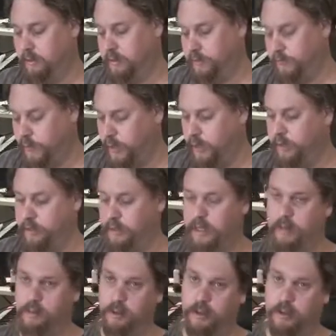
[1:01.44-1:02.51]
follow the
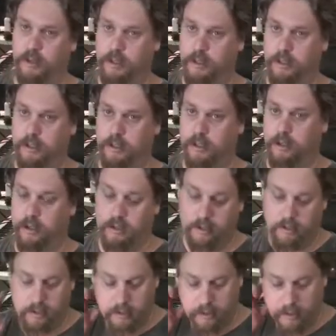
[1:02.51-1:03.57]
same sort of thing, just
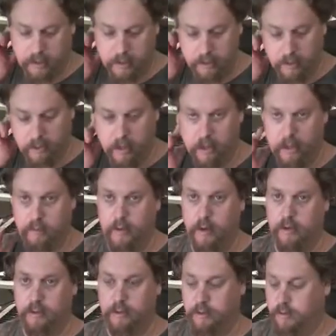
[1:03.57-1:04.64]
assign a
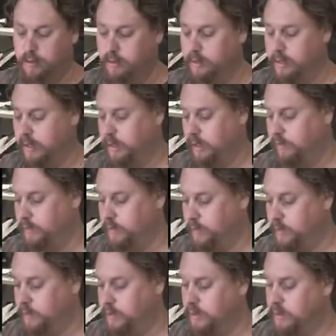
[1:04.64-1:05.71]
LFO to a
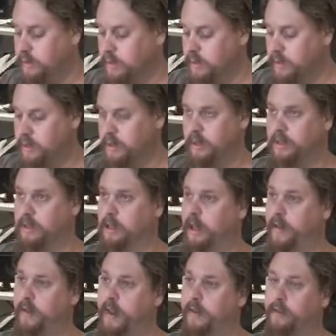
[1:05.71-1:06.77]
different thing. So
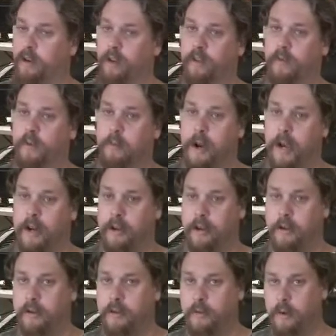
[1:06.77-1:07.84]
if you have a look at the
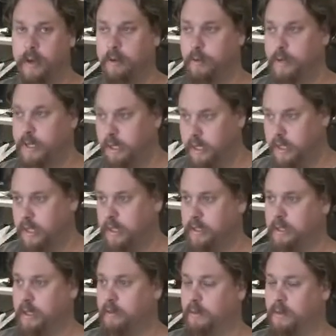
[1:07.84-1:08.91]
vibrato one, we did
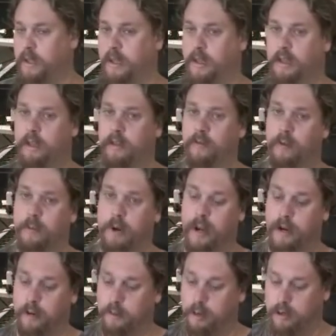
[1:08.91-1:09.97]
that same thing in the
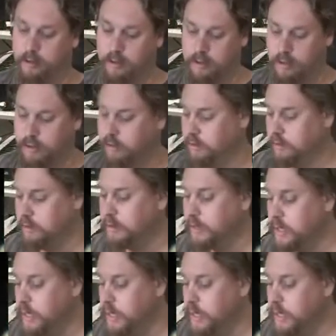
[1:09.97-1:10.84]
vibrato micro tutorial.